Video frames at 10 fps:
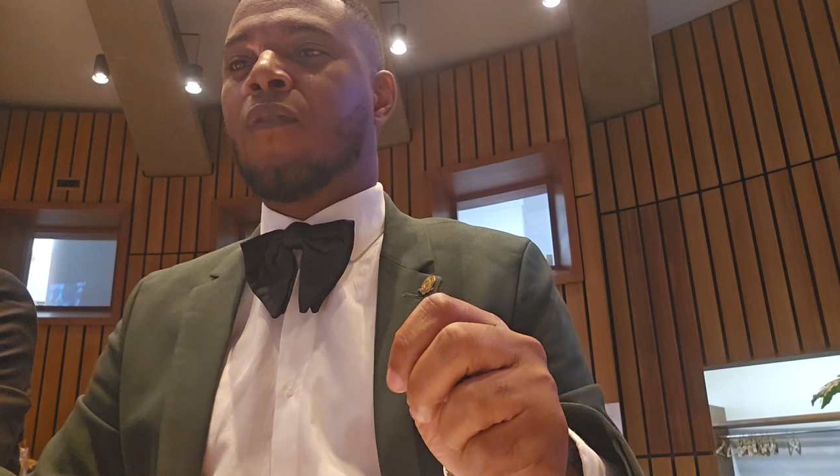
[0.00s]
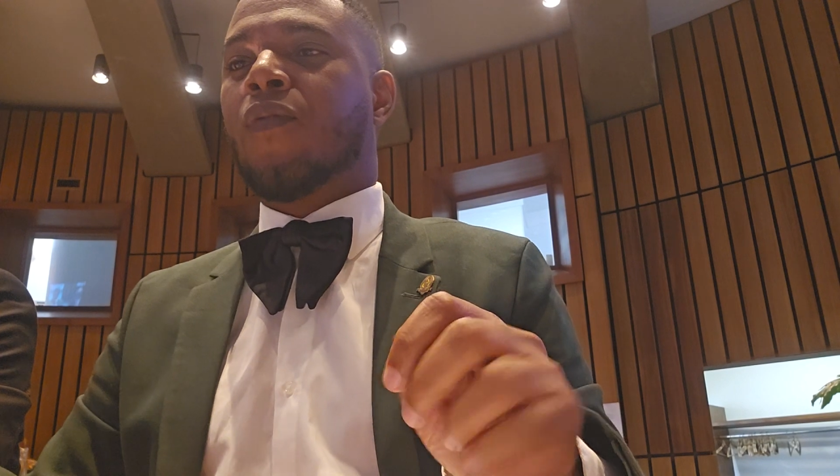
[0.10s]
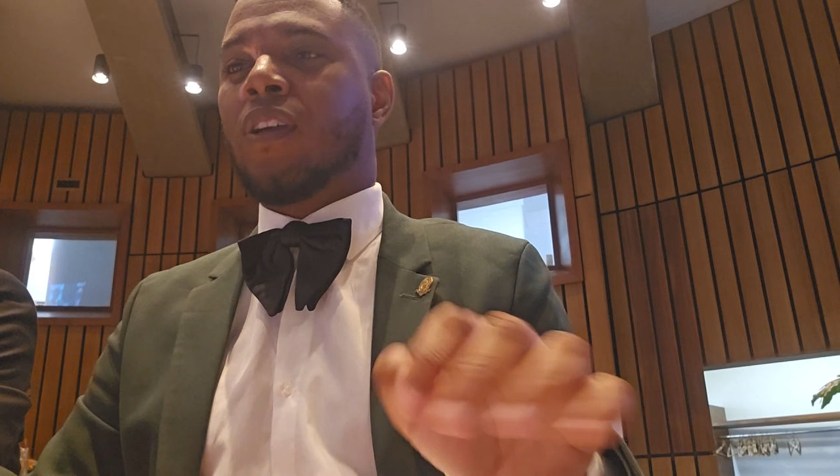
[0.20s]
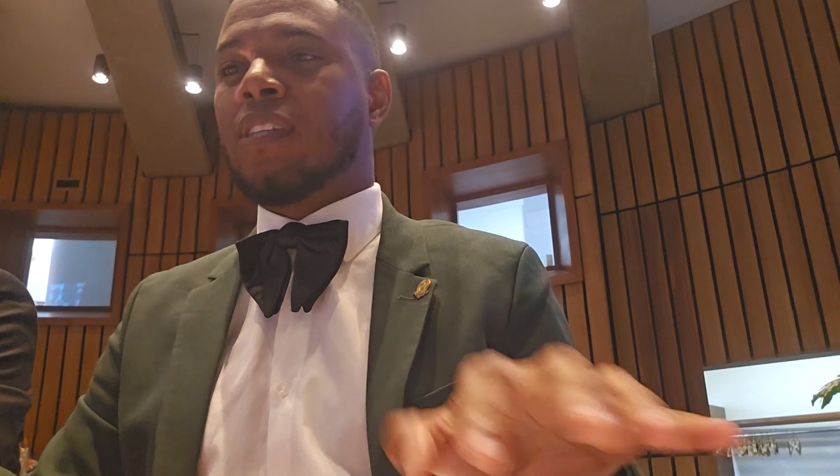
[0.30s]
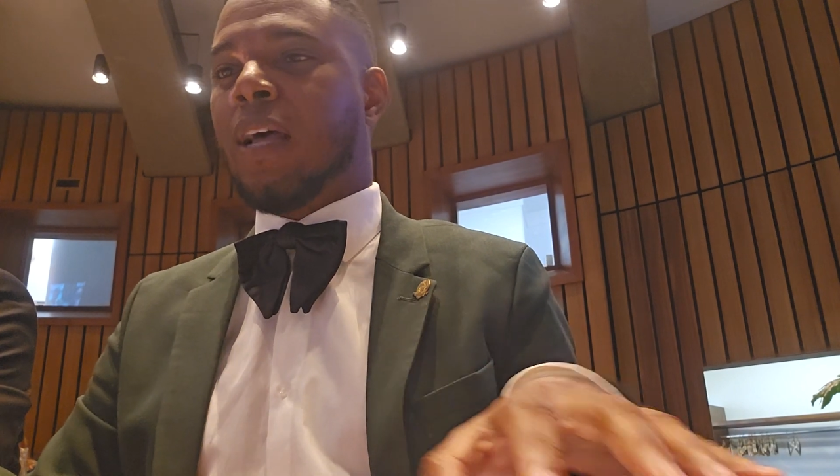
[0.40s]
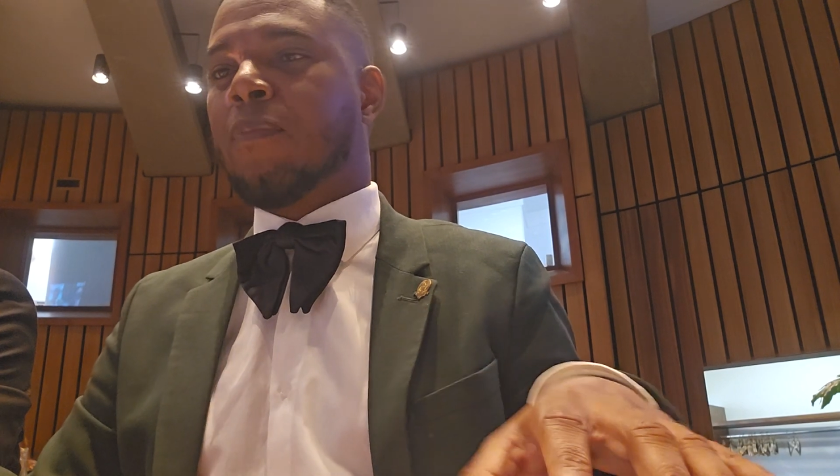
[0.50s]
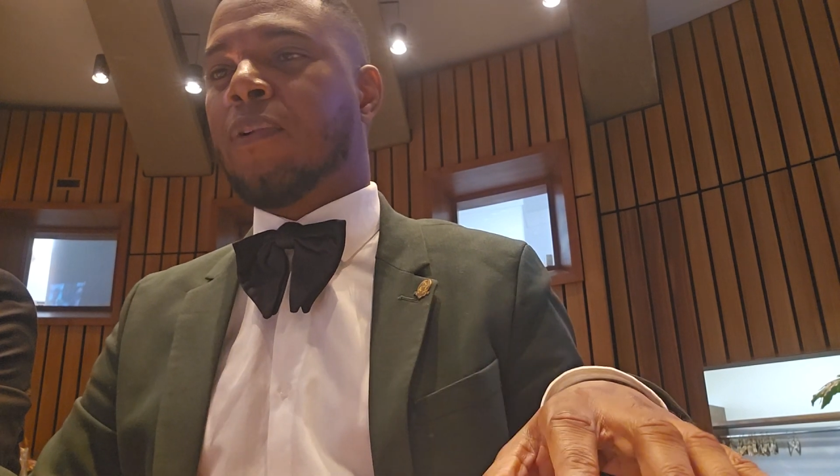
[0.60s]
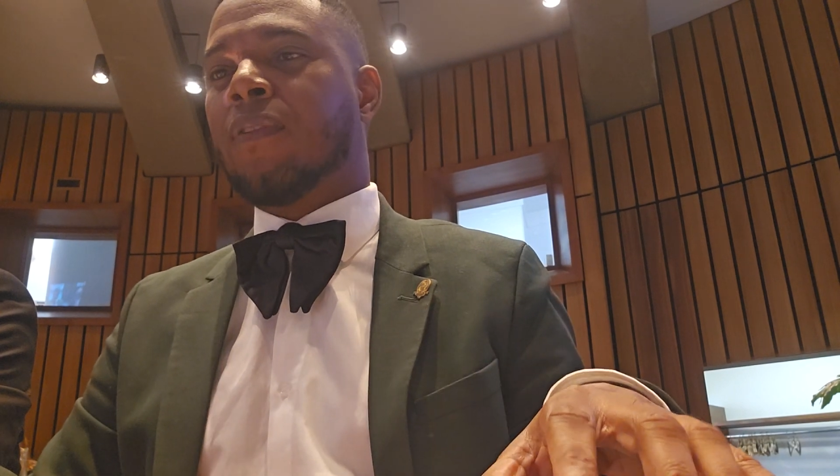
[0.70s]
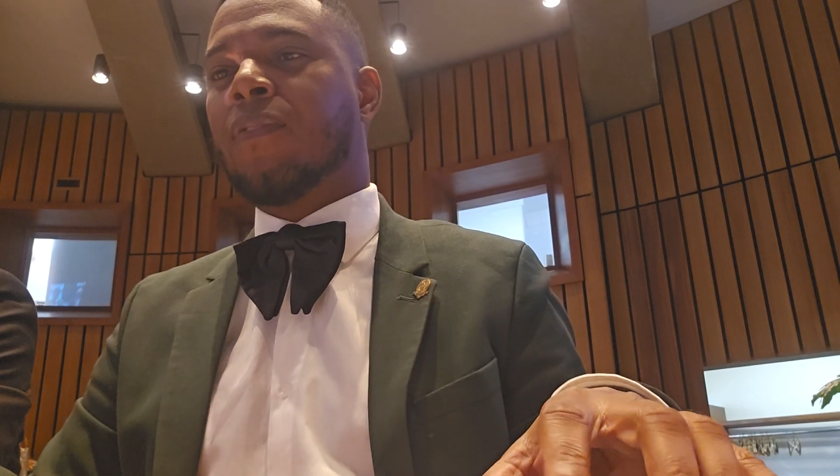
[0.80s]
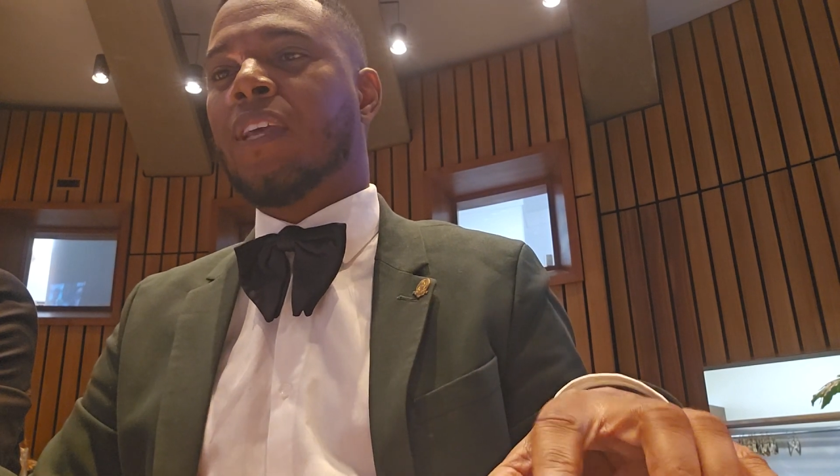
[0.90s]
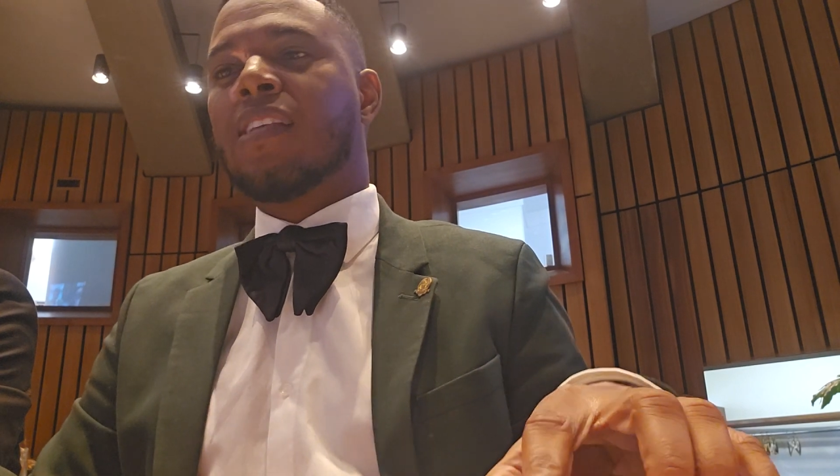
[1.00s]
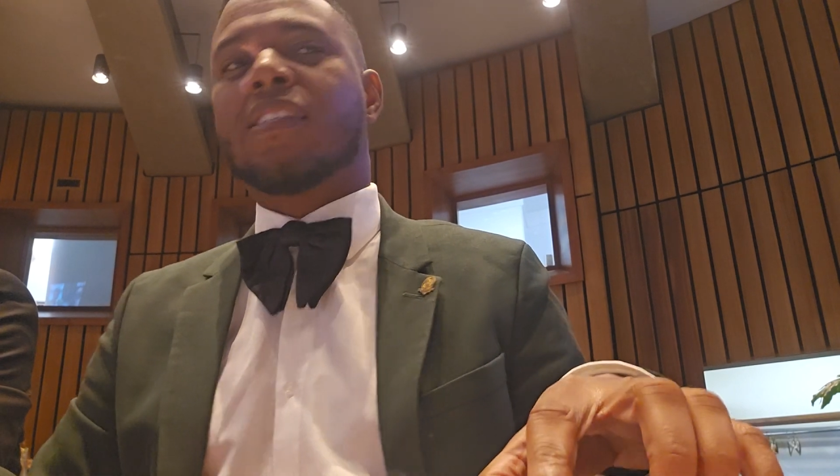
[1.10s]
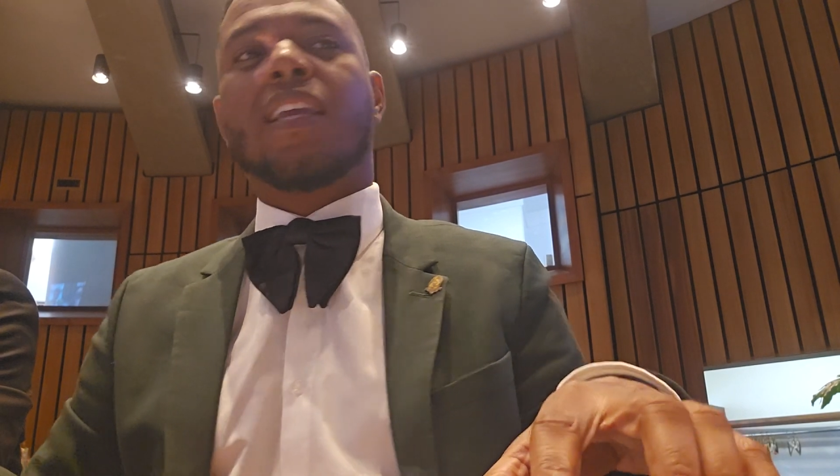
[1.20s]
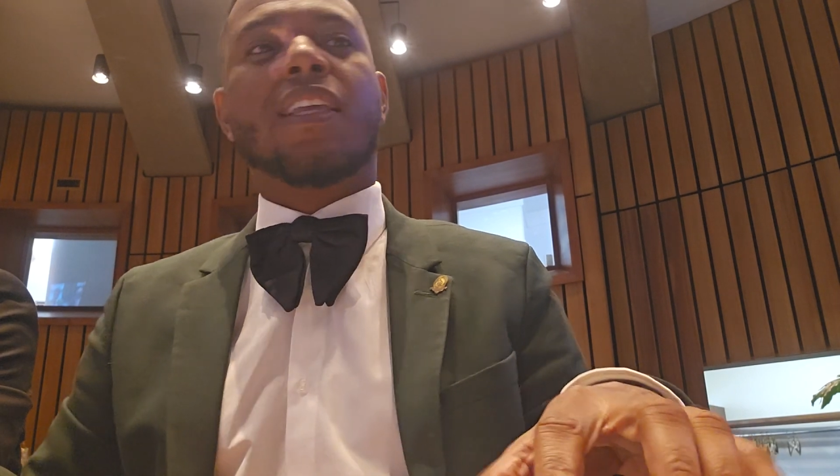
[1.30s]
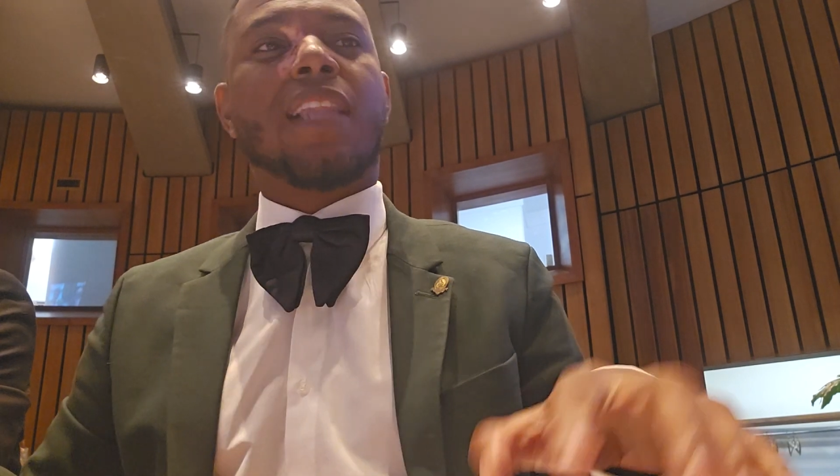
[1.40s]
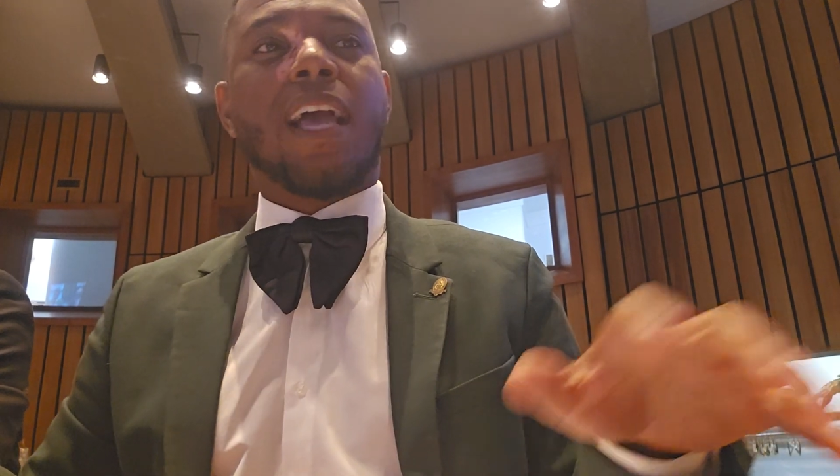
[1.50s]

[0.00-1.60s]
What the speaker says: For example, sitting